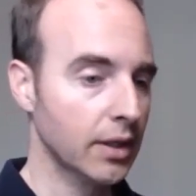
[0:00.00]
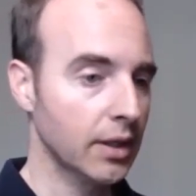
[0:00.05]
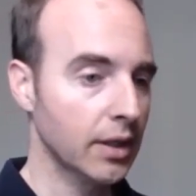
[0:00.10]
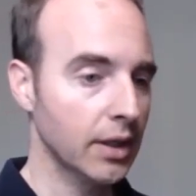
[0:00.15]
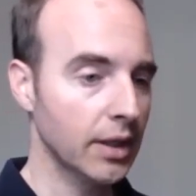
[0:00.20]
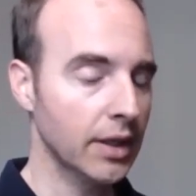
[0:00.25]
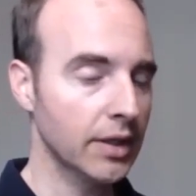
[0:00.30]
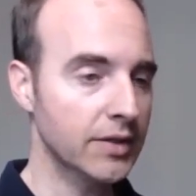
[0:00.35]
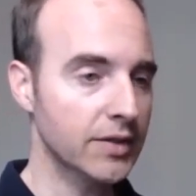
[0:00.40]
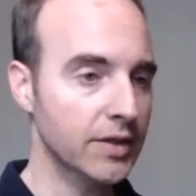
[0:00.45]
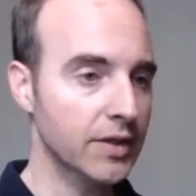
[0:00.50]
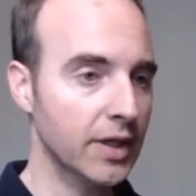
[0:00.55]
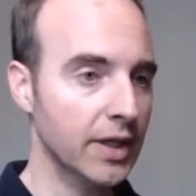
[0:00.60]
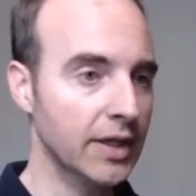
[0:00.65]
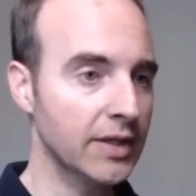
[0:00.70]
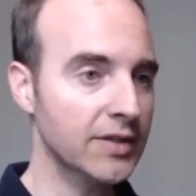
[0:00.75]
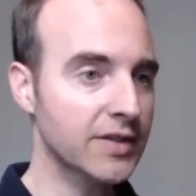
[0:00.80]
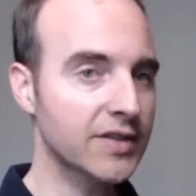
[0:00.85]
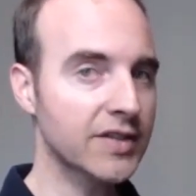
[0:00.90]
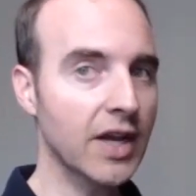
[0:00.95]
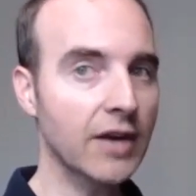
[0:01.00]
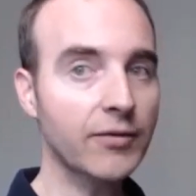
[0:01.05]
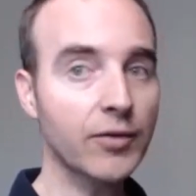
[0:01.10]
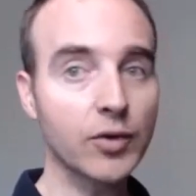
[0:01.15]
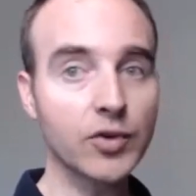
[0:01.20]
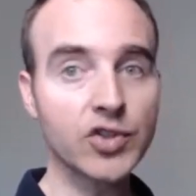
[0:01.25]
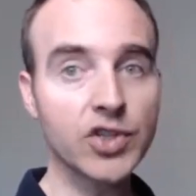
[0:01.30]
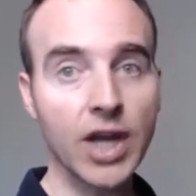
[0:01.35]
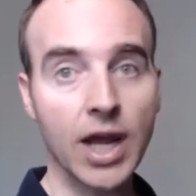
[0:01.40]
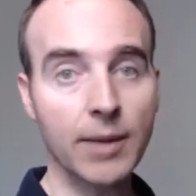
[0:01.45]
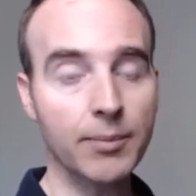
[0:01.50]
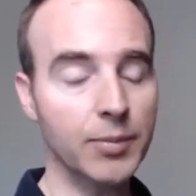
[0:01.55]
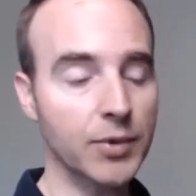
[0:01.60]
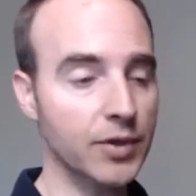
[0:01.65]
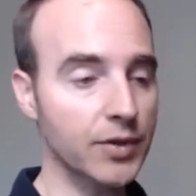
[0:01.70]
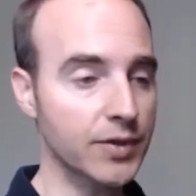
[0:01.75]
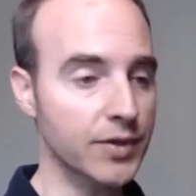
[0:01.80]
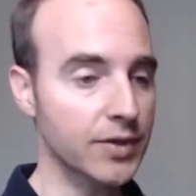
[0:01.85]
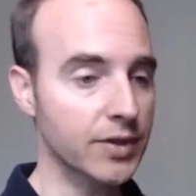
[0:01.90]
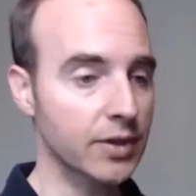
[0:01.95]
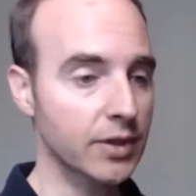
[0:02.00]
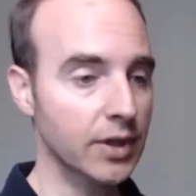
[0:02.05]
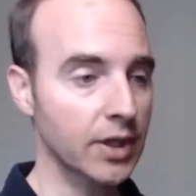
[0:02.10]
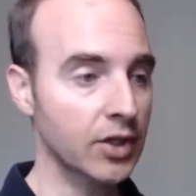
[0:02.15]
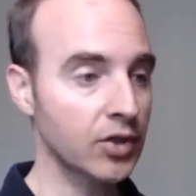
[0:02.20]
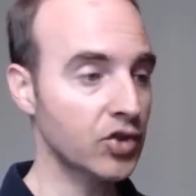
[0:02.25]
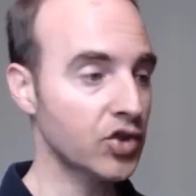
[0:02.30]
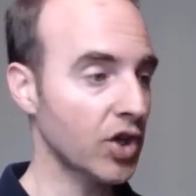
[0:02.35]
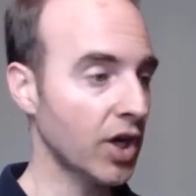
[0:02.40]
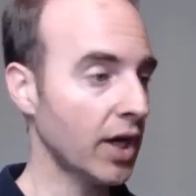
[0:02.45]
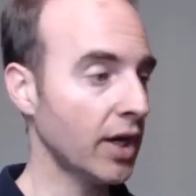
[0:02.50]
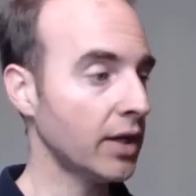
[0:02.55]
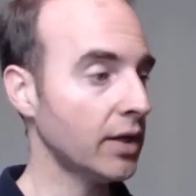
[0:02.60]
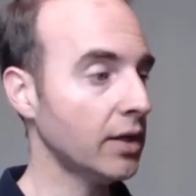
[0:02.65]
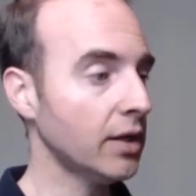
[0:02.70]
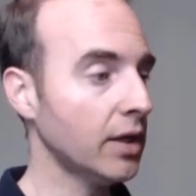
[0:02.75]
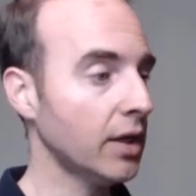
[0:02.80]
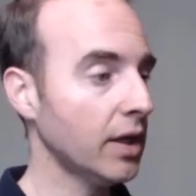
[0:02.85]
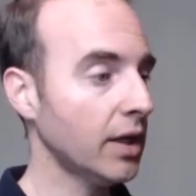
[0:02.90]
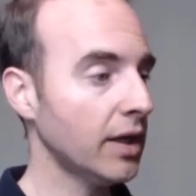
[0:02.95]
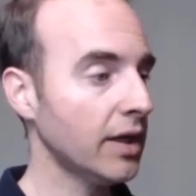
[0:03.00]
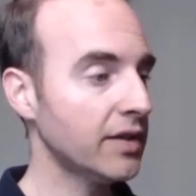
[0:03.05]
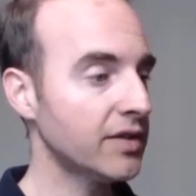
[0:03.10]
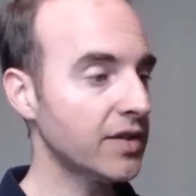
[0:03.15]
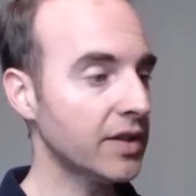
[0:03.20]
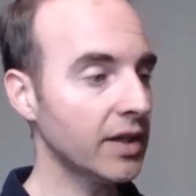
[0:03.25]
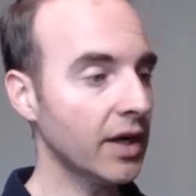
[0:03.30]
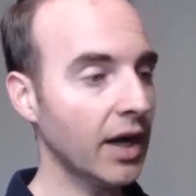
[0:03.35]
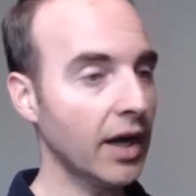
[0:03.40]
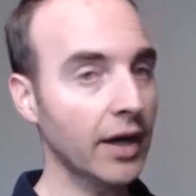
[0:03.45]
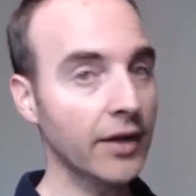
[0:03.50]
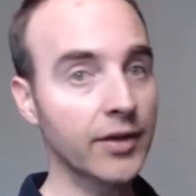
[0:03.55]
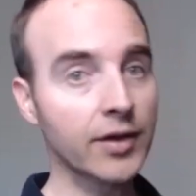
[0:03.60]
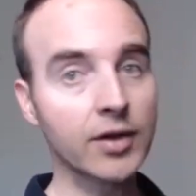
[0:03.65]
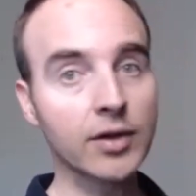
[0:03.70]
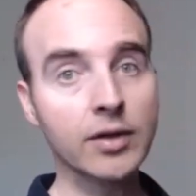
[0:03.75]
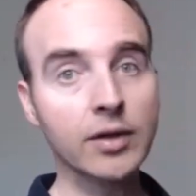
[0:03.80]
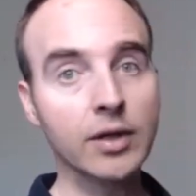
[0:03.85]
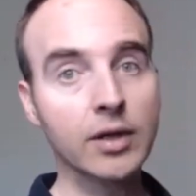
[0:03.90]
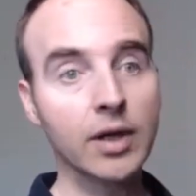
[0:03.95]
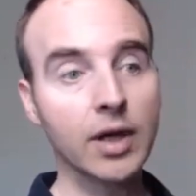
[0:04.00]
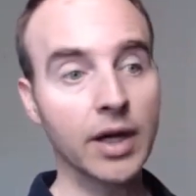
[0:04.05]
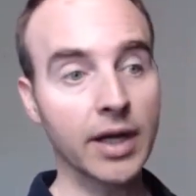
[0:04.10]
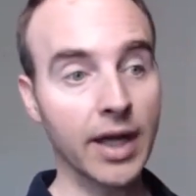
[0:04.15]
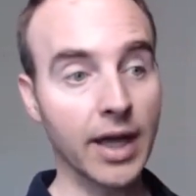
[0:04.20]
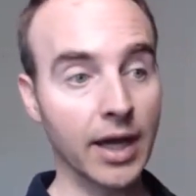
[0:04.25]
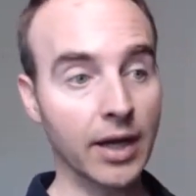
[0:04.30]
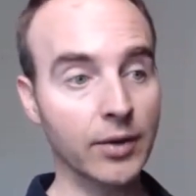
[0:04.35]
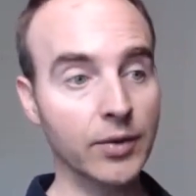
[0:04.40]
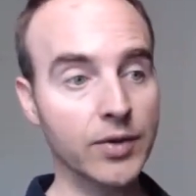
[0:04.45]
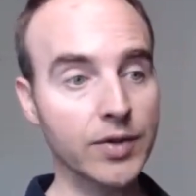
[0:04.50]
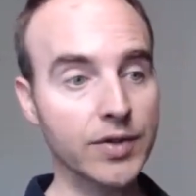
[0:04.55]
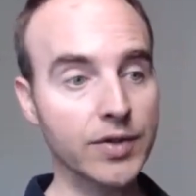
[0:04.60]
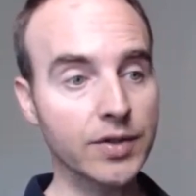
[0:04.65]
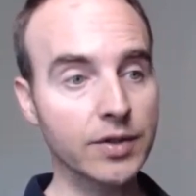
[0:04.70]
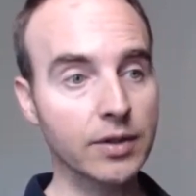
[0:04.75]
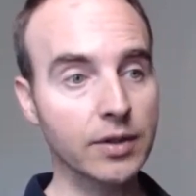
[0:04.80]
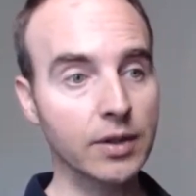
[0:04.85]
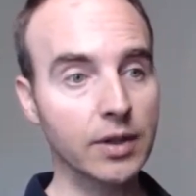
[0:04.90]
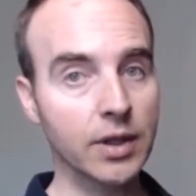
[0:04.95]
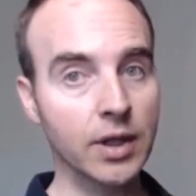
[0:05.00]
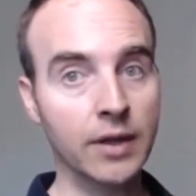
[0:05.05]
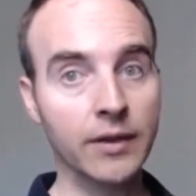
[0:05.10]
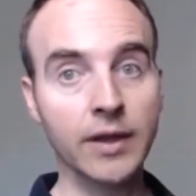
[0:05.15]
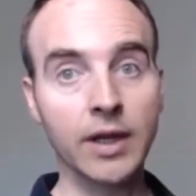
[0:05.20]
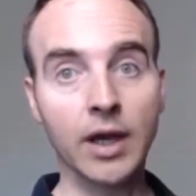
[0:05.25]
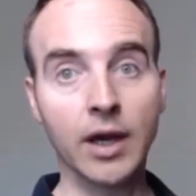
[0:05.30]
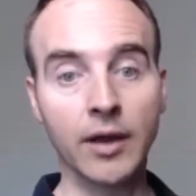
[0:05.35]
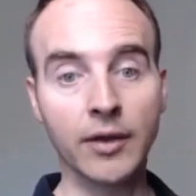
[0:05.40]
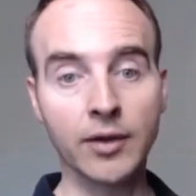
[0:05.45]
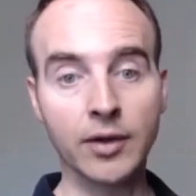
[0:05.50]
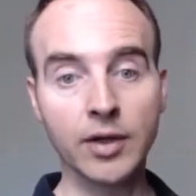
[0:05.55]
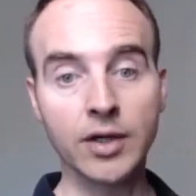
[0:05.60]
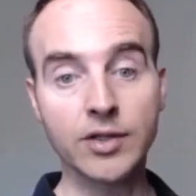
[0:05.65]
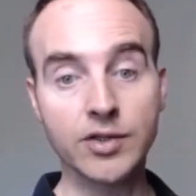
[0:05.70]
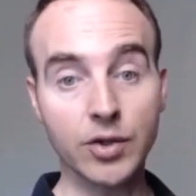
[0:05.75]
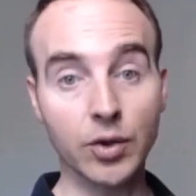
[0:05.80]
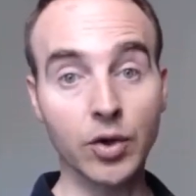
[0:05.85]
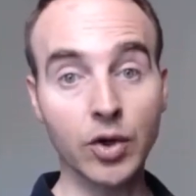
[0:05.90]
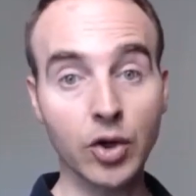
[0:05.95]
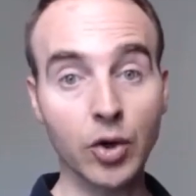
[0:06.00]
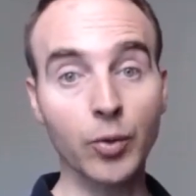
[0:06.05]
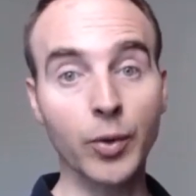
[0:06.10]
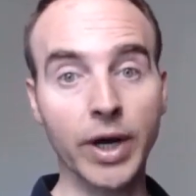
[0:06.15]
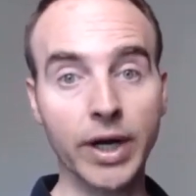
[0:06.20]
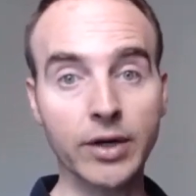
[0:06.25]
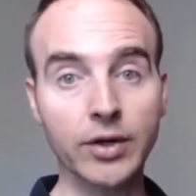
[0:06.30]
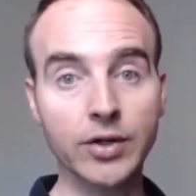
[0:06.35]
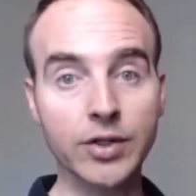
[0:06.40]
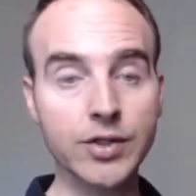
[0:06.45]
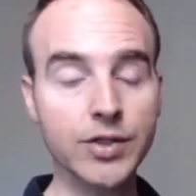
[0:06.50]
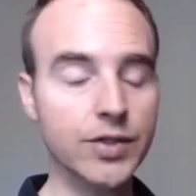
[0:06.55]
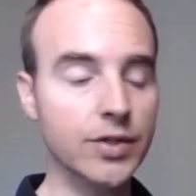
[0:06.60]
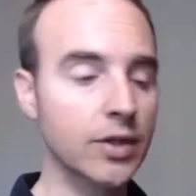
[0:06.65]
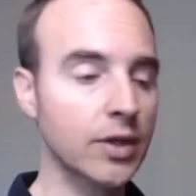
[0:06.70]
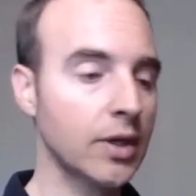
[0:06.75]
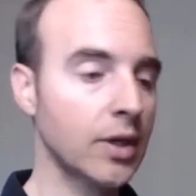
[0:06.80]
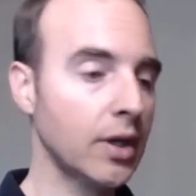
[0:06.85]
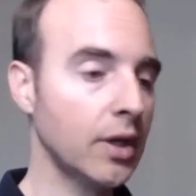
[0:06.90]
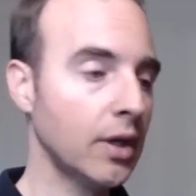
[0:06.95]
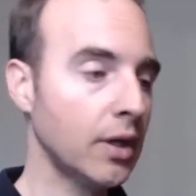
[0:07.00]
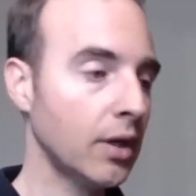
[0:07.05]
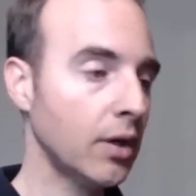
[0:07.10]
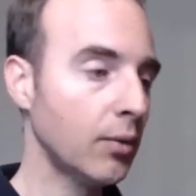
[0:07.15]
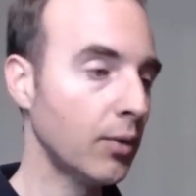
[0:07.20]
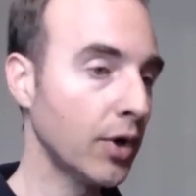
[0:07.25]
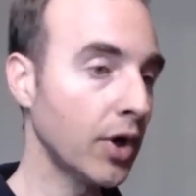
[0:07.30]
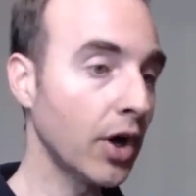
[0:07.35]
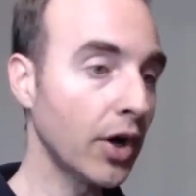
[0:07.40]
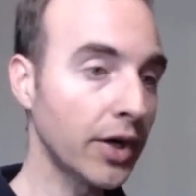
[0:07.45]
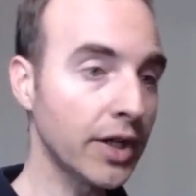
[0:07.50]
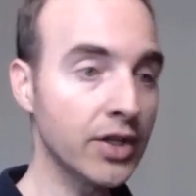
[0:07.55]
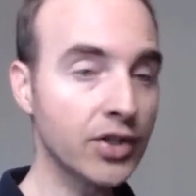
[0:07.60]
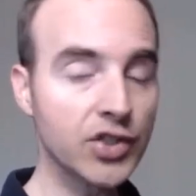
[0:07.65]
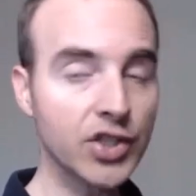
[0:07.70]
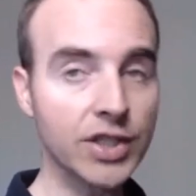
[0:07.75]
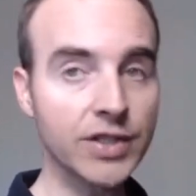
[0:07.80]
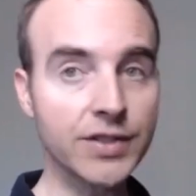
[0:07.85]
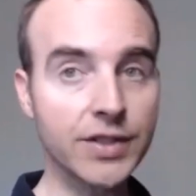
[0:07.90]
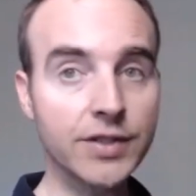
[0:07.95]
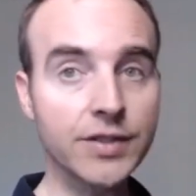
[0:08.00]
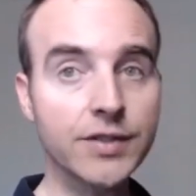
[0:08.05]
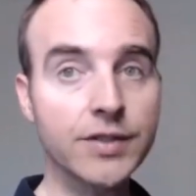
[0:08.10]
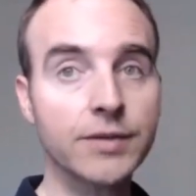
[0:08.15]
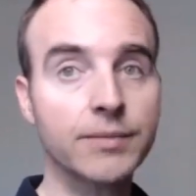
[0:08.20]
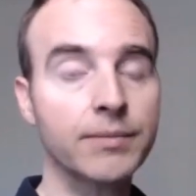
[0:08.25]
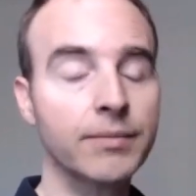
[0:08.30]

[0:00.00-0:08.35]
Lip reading: It's in several chapters in John. It's in other accounts, in the other historical records regarding Jesus.